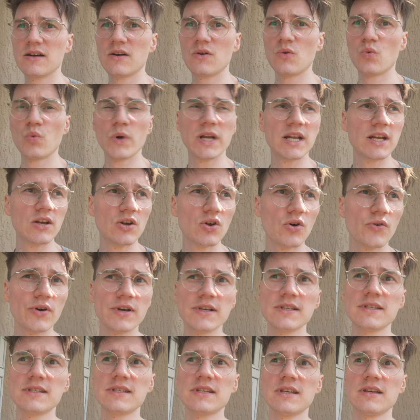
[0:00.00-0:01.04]
wind
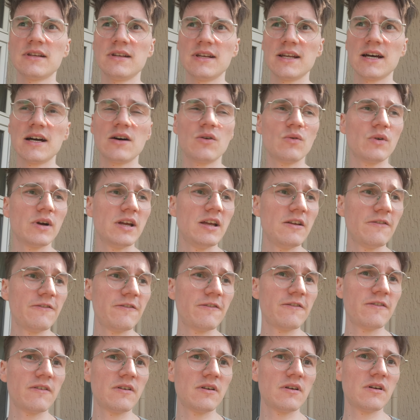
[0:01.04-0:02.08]
noise now
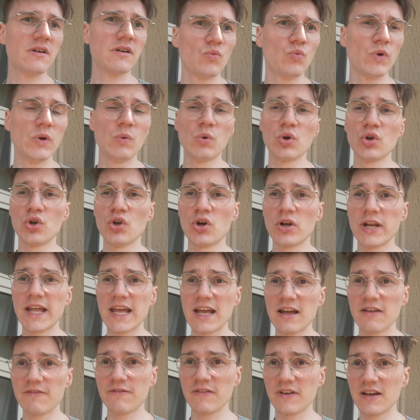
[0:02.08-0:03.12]
if we would not
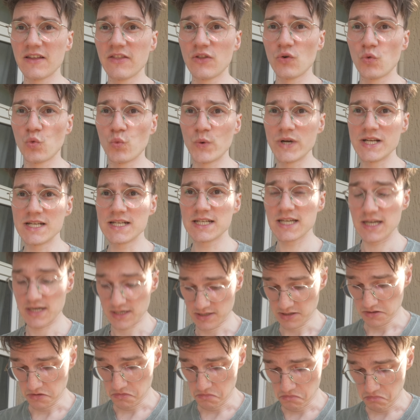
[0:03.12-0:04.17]
have the wind
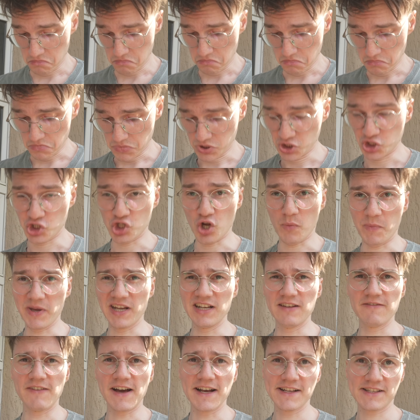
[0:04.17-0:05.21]

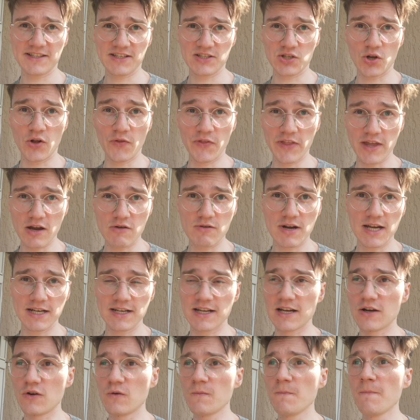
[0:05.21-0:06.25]
stopping devices on there right
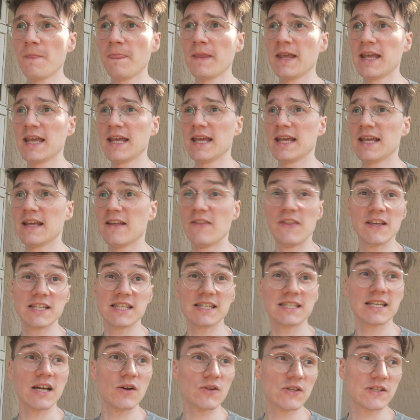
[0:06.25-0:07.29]
now. This
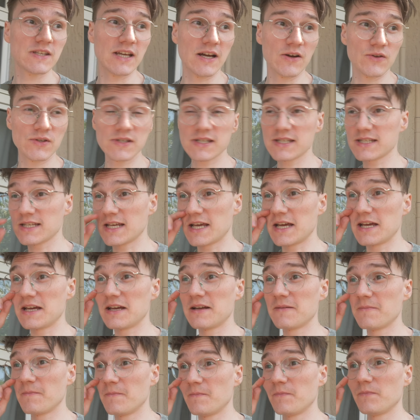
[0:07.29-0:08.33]
is how it sounds.
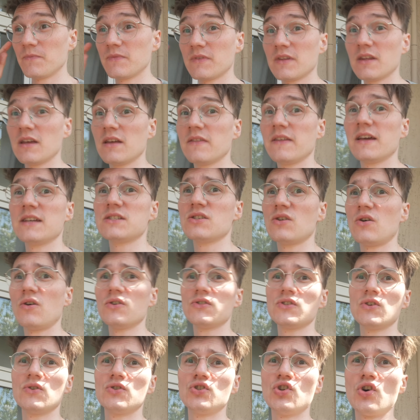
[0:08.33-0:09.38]
There's
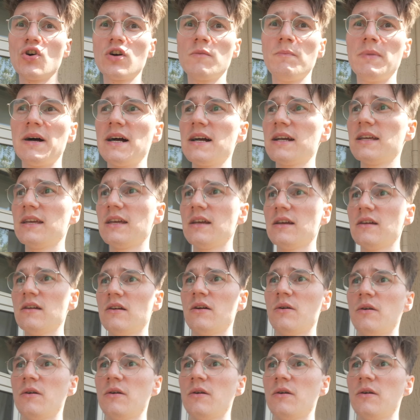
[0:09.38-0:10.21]
also a dog barking.